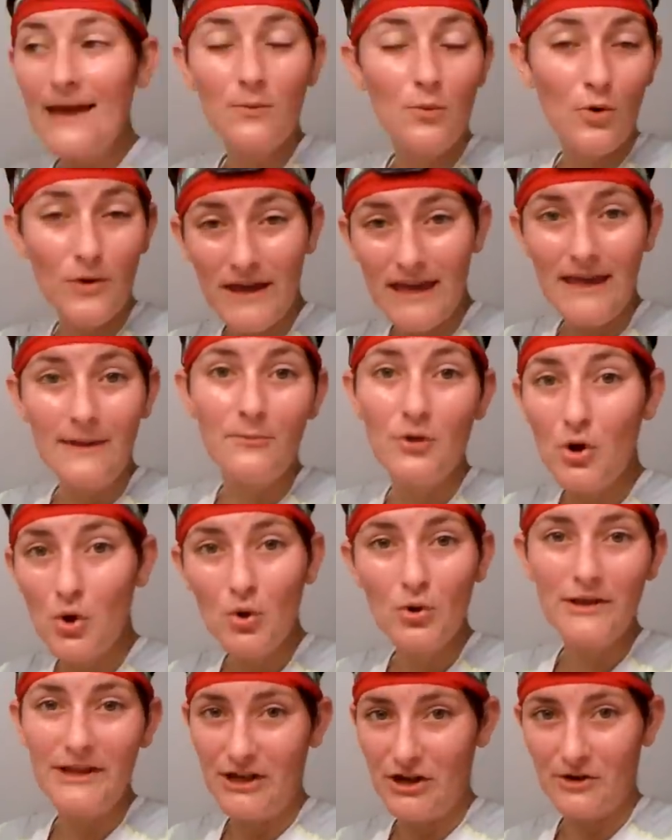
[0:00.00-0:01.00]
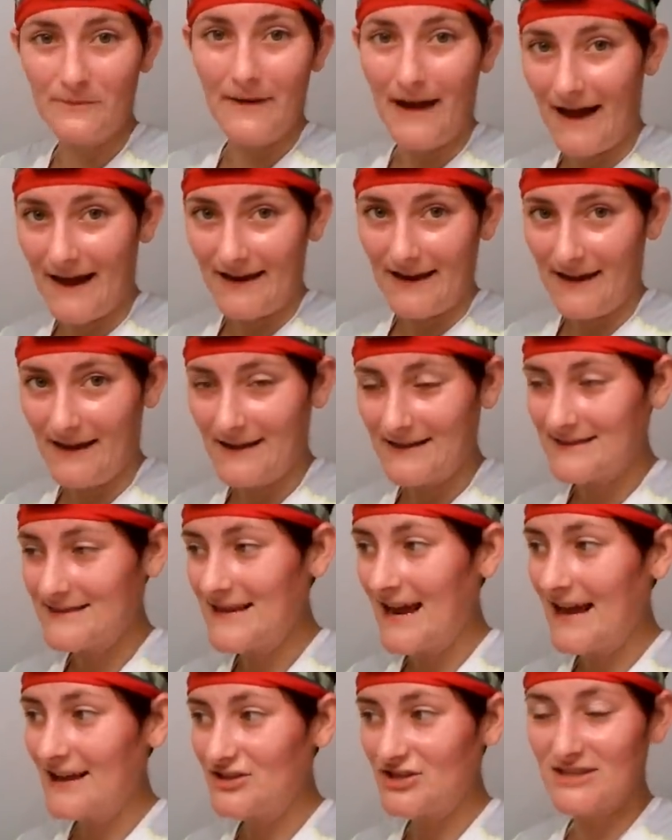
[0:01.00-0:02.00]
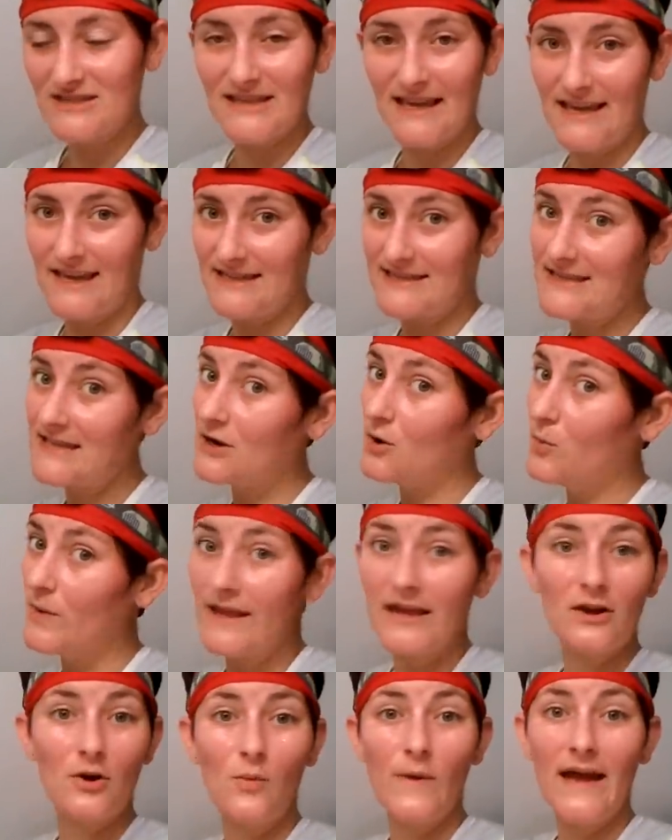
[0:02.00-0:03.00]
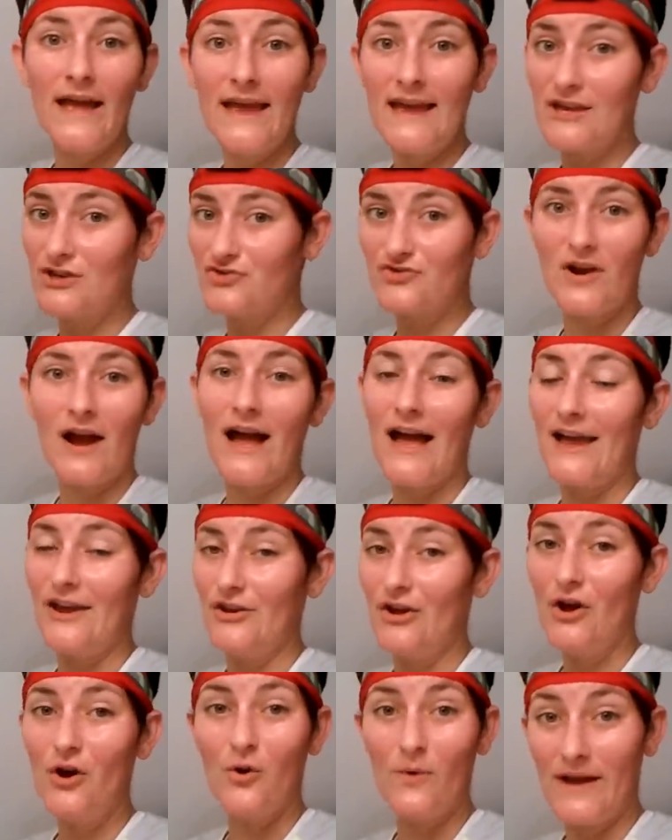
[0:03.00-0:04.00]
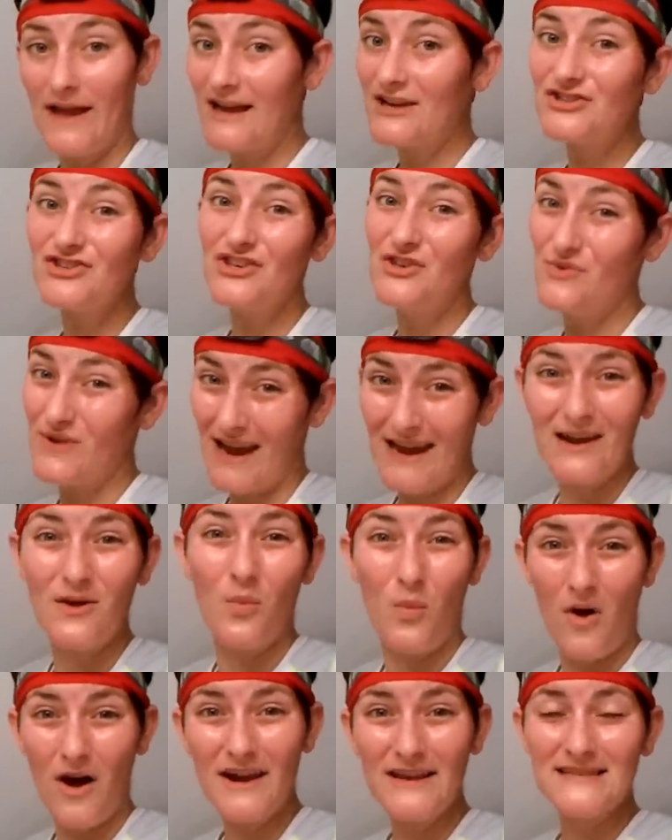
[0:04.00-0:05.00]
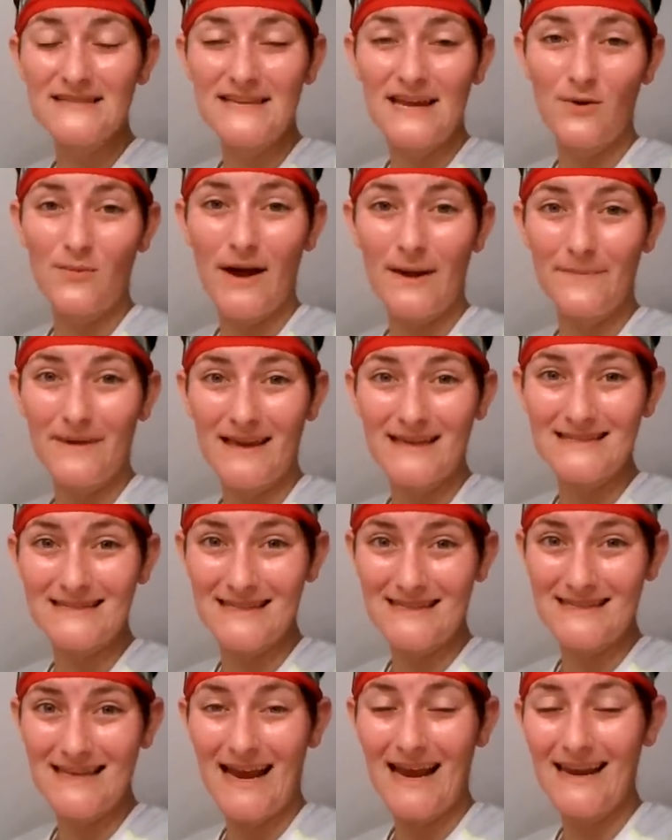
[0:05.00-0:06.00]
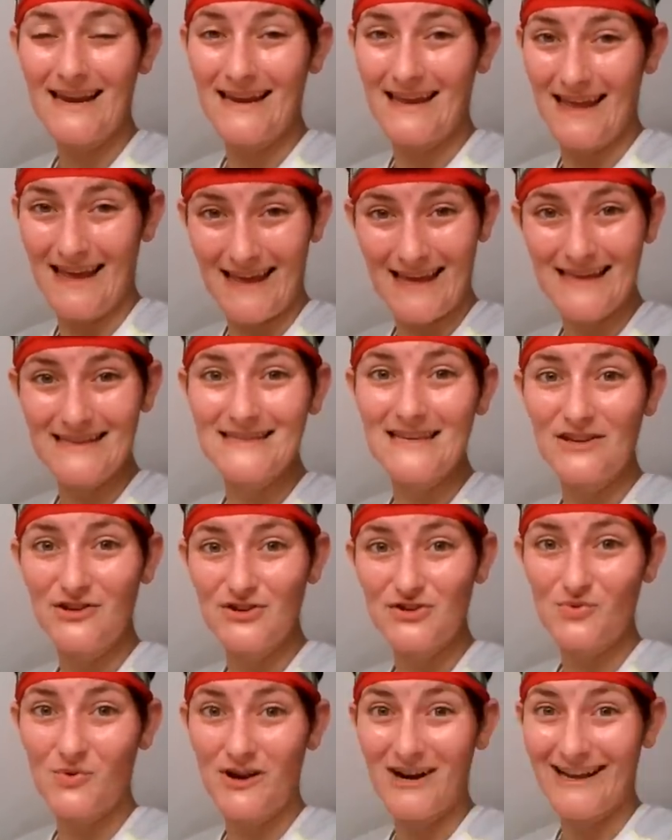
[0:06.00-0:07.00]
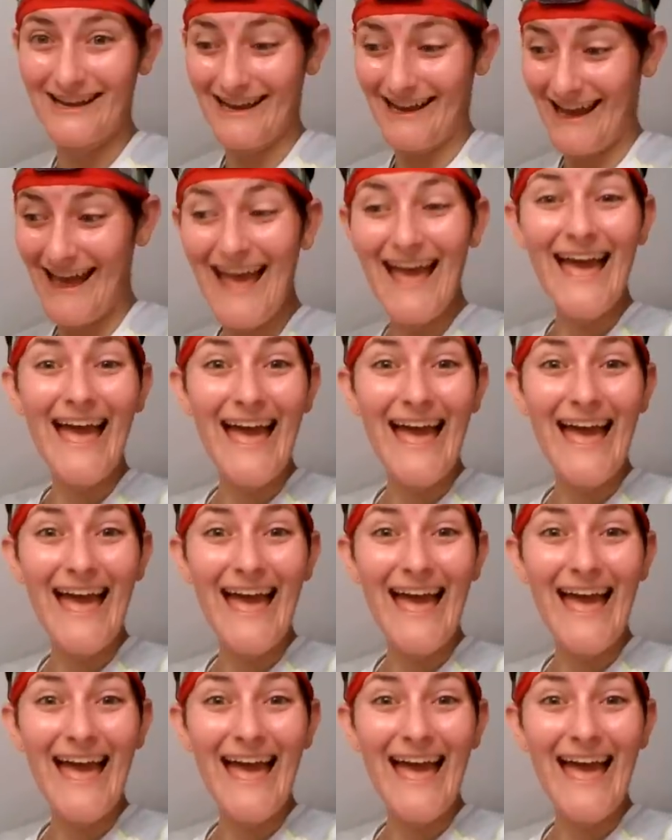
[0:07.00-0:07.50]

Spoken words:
it will keep cooling your body. It's not just like it's gonna wick it away and dry. No, actually you kind of want to stay wet because it continues working.